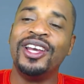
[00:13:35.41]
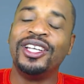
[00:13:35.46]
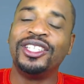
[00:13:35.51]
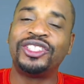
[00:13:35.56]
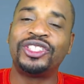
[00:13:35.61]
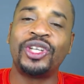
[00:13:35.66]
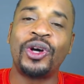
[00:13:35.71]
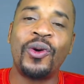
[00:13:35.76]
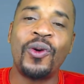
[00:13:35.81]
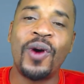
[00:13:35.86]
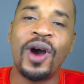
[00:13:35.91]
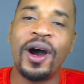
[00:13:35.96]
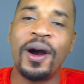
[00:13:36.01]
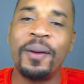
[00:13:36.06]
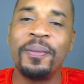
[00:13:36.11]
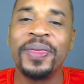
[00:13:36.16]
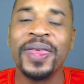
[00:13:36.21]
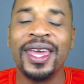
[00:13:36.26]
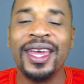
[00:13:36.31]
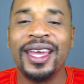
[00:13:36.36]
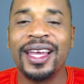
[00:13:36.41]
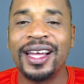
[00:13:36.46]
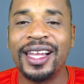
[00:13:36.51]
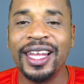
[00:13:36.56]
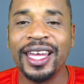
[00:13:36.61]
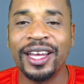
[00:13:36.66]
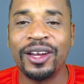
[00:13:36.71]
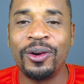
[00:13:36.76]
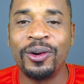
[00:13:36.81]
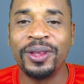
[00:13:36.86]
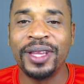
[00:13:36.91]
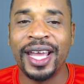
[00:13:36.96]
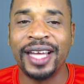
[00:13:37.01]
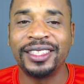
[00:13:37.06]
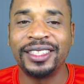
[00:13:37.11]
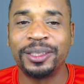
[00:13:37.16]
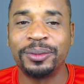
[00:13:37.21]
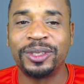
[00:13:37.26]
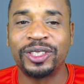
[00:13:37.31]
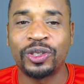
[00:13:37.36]
So click on that
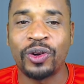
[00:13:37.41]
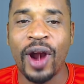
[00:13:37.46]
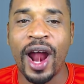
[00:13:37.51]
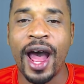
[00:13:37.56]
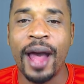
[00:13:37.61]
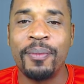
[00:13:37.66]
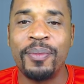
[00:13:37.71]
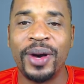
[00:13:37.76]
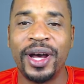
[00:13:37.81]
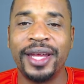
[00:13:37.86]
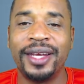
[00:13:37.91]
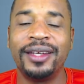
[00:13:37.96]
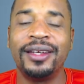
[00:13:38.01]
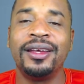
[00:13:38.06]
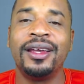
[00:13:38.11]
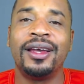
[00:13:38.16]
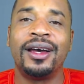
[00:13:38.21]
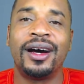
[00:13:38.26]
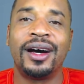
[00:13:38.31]
subscribe button.